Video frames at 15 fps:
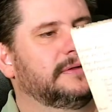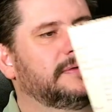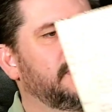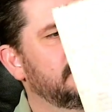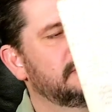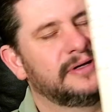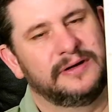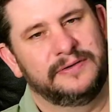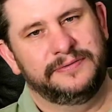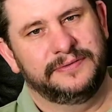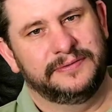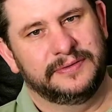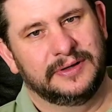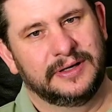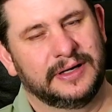Great
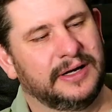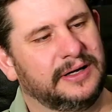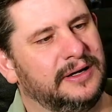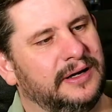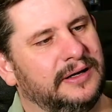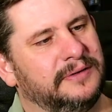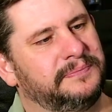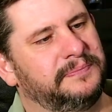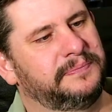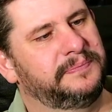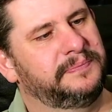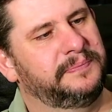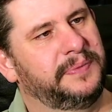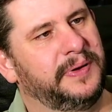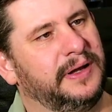stuff. Again, I
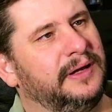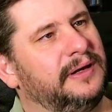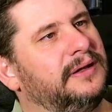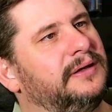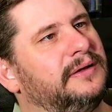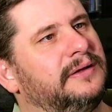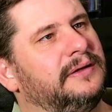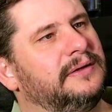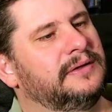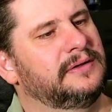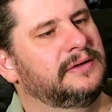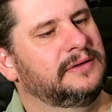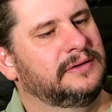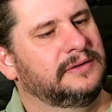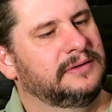paid
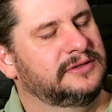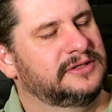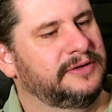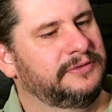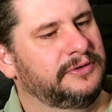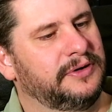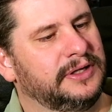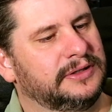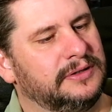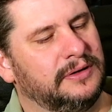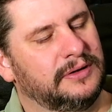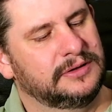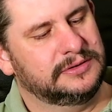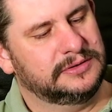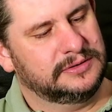seven or eight
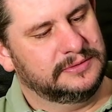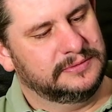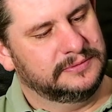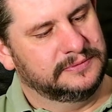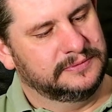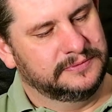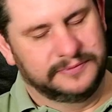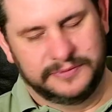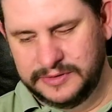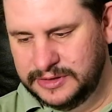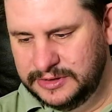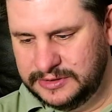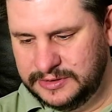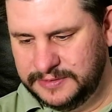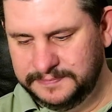dollars for
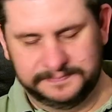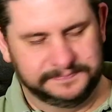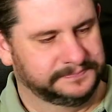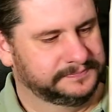this.